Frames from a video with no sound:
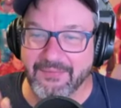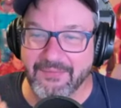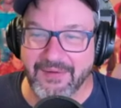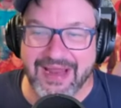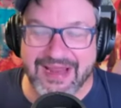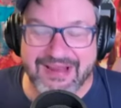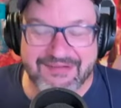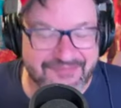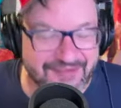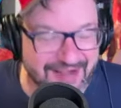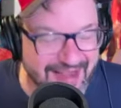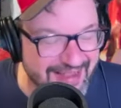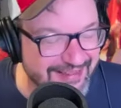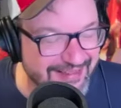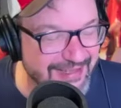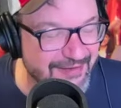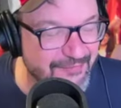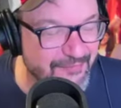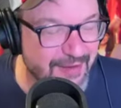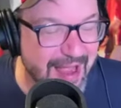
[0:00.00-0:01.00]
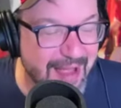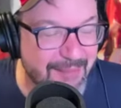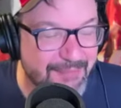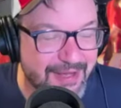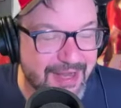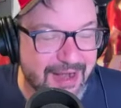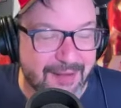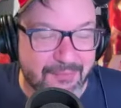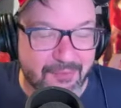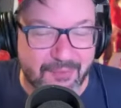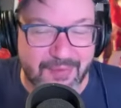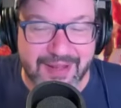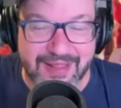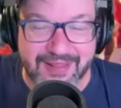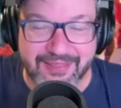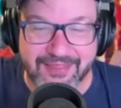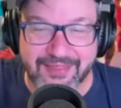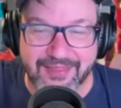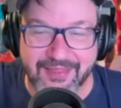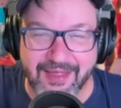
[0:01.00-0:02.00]
we finally wrap it up
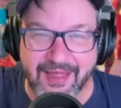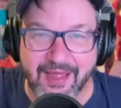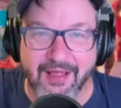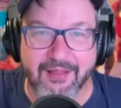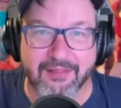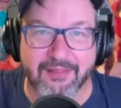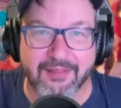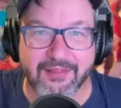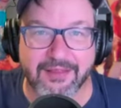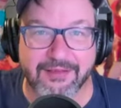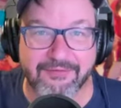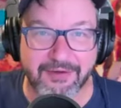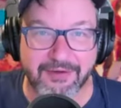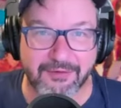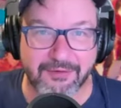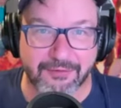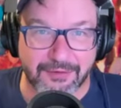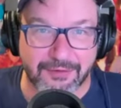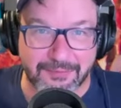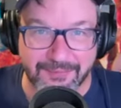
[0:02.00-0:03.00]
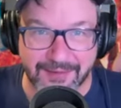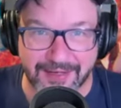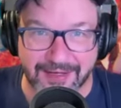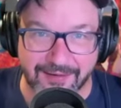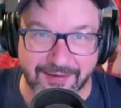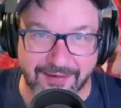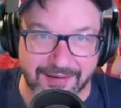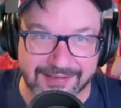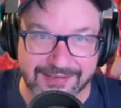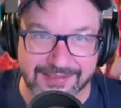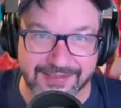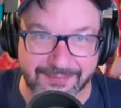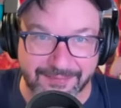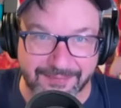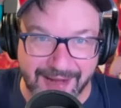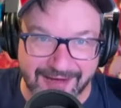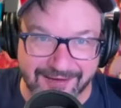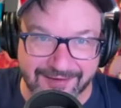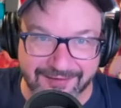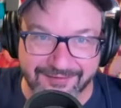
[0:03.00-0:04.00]
with a living room. Here it is in the
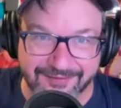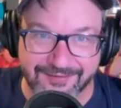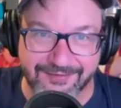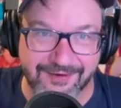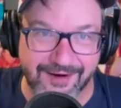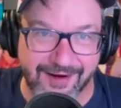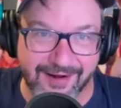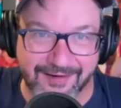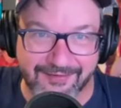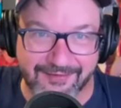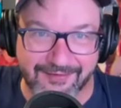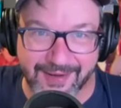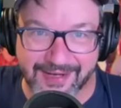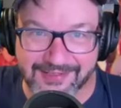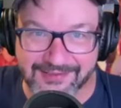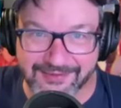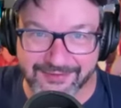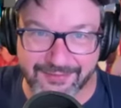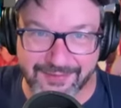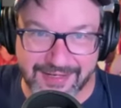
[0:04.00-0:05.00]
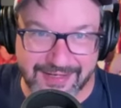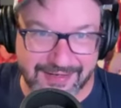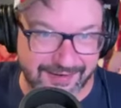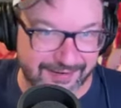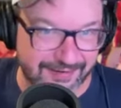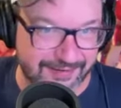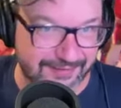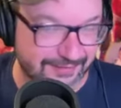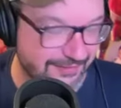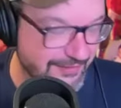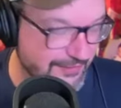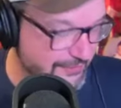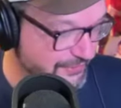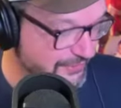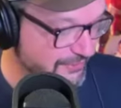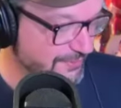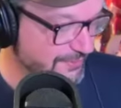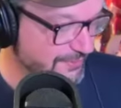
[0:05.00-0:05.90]
background of my screen on YouTube